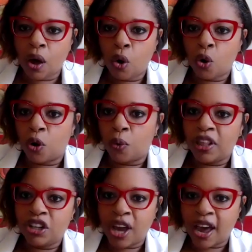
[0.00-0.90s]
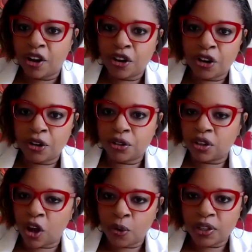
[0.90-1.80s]
Or when the janitors
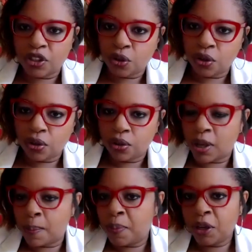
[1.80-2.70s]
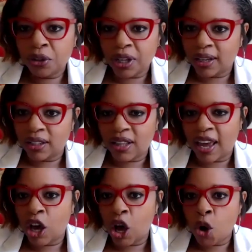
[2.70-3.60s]
go into the buildings,
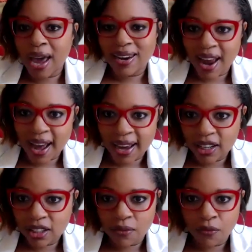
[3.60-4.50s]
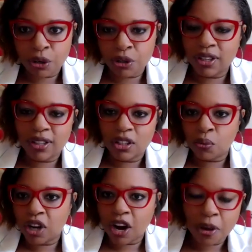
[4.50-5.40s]
they go at night versus
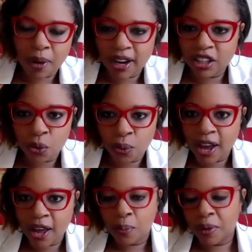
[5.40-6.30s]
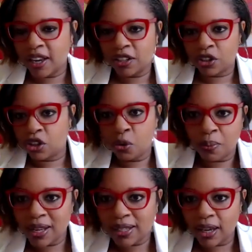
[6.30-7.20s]
when everybody's around because it's too
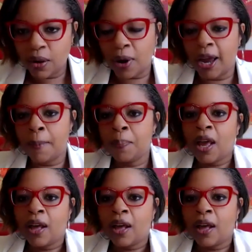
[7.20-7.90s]
busy, right?